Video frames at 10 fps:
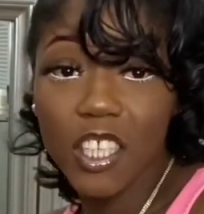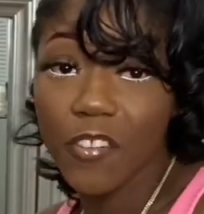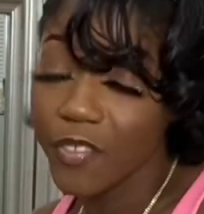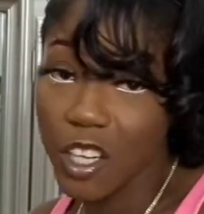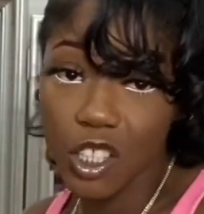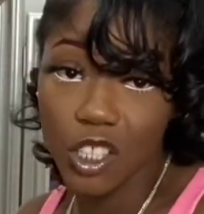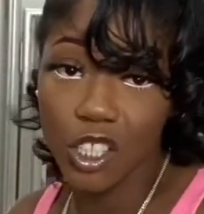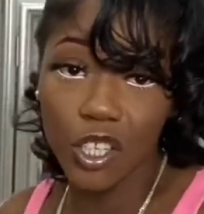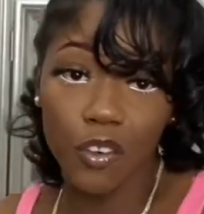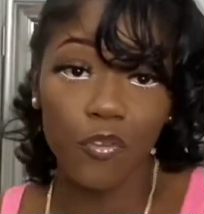
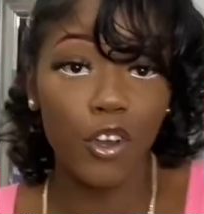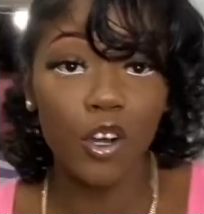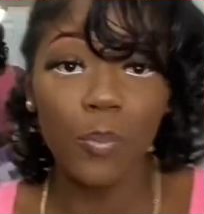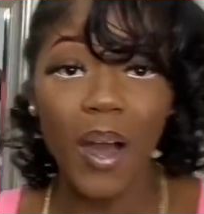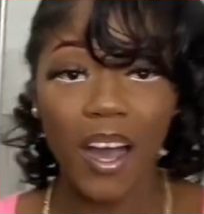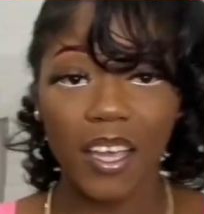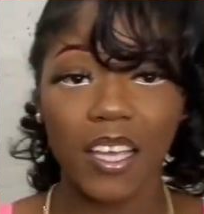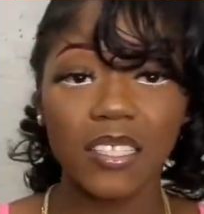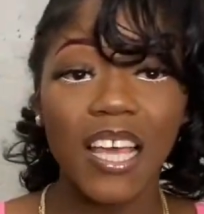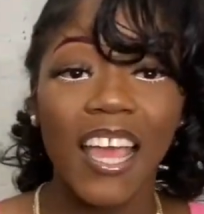functional, real
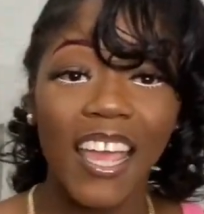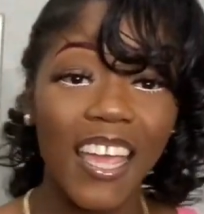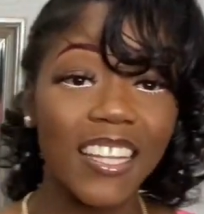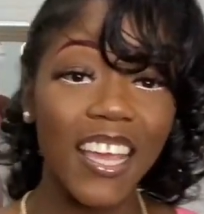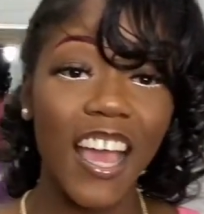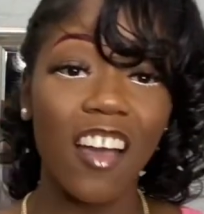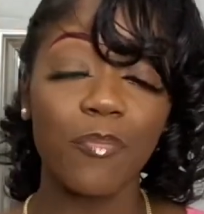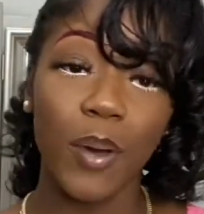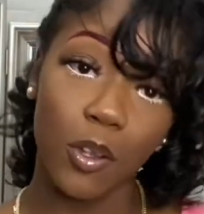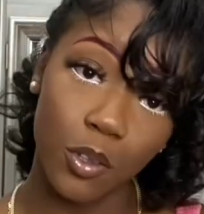pockets, and they have
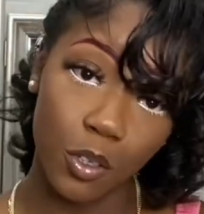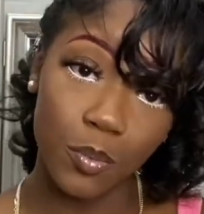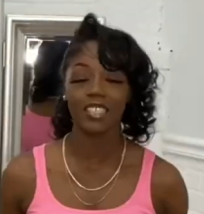belt loops.